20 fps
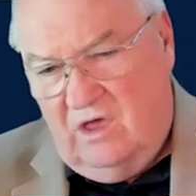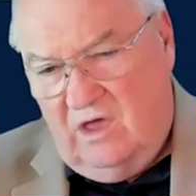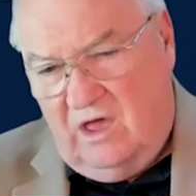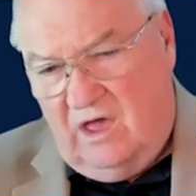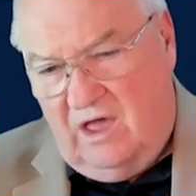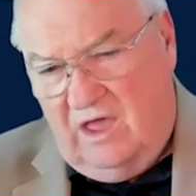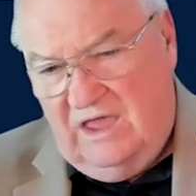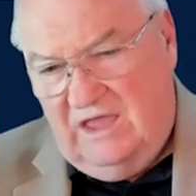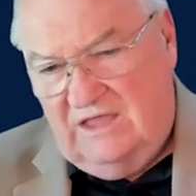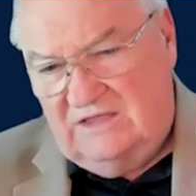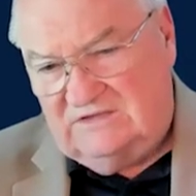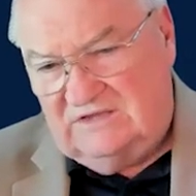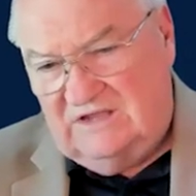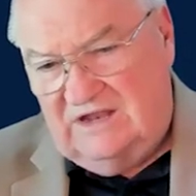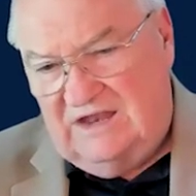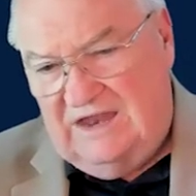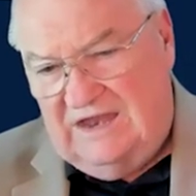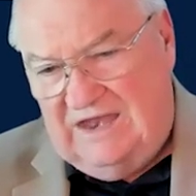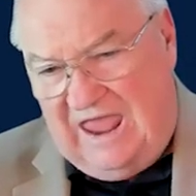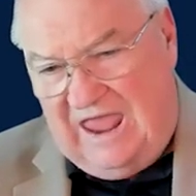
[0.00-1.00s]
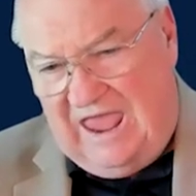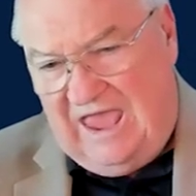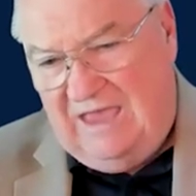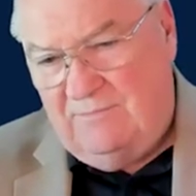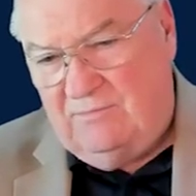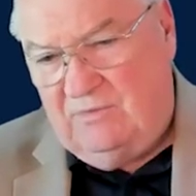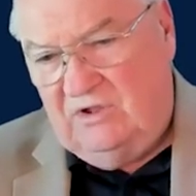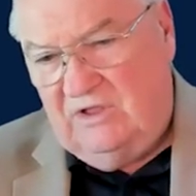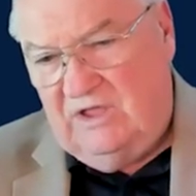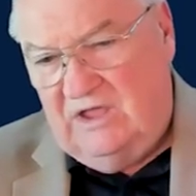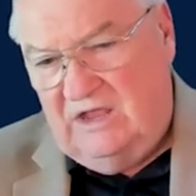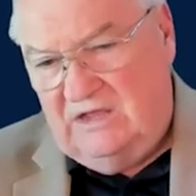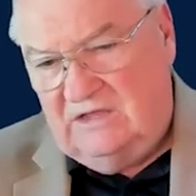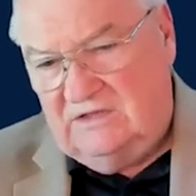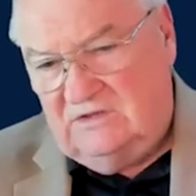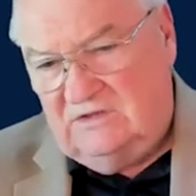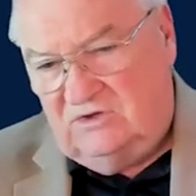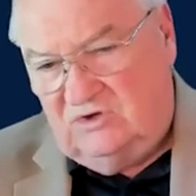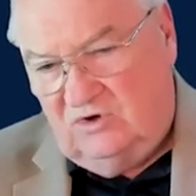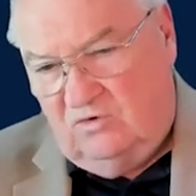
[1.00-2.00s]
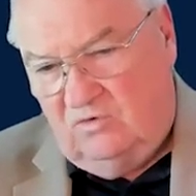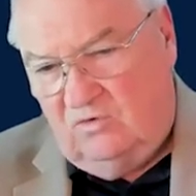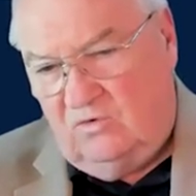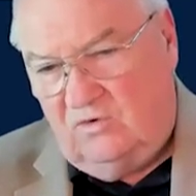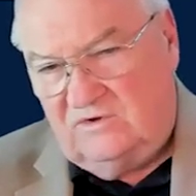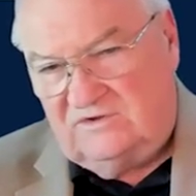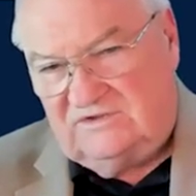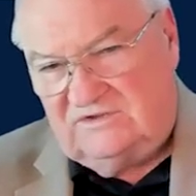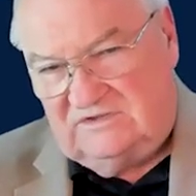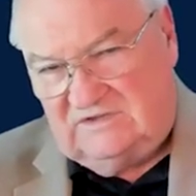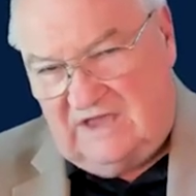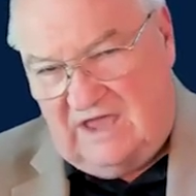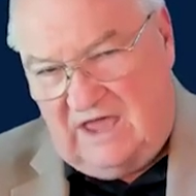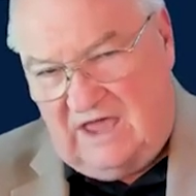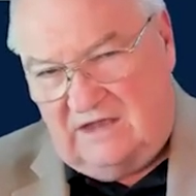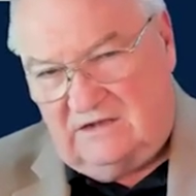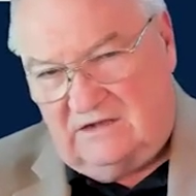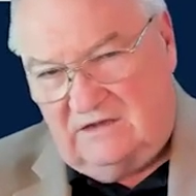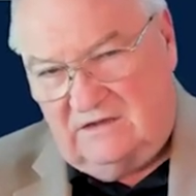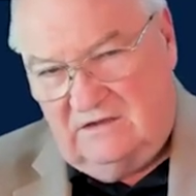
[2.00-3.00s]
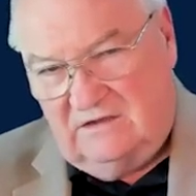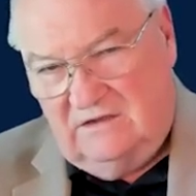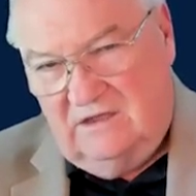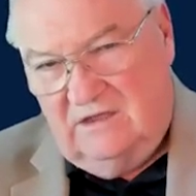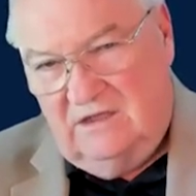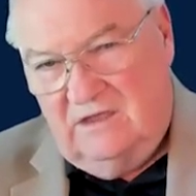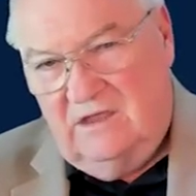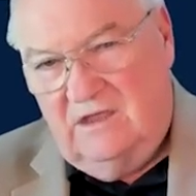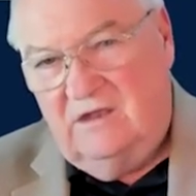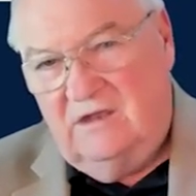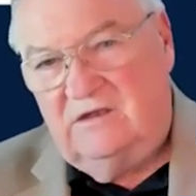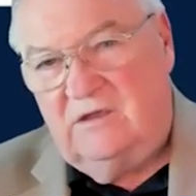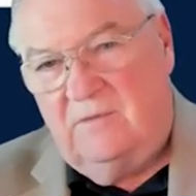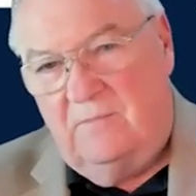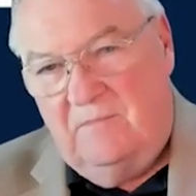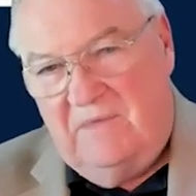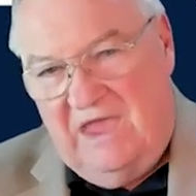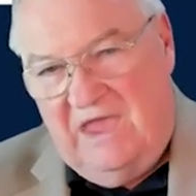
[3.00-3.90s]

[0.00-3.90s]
it's an enabling tool set to make